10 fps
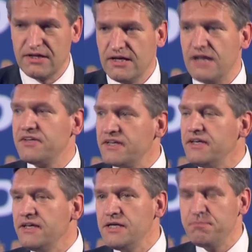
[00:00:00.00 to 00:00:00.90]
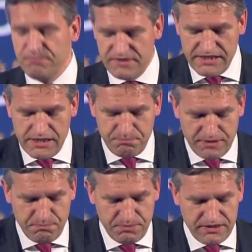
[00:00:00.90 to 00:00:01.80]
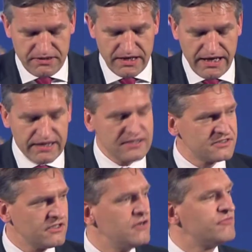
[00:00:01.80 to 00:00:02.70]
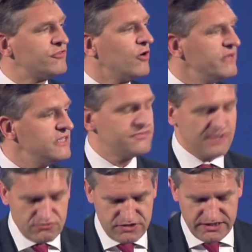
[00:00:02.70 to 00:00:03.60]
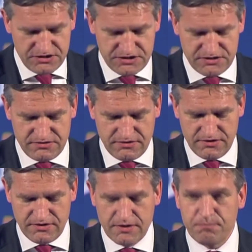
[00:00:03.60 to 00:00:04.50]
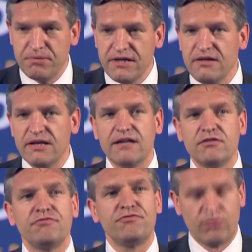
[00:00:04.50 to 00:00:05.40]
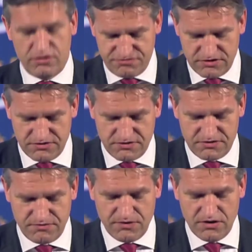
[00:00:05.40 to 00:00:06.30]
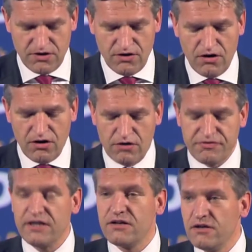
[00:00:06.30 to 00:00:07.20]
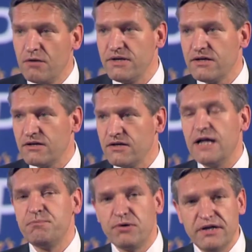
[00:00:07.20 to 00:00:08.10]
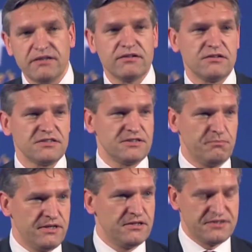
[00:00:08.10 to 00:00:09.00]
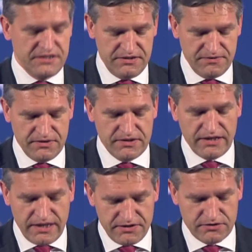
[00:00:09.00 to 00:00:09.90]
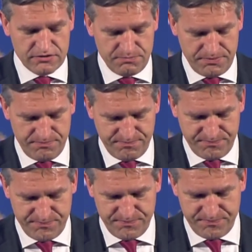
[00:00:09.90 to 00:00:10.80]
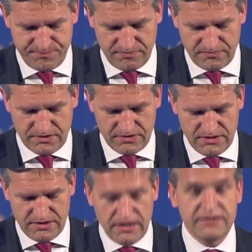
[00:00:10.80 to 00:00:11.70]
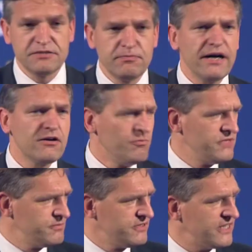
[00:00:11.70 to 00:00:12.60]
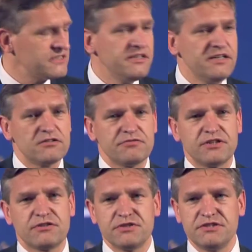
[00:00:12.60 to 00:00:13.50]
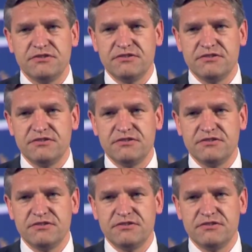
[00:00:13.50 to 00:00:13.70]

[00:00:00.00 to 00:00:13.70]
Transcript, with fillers: And the, EE, the EPP has, from its foundation, been at the forefront of economic and political stability in Europe. It is my commitment as leader of the Christian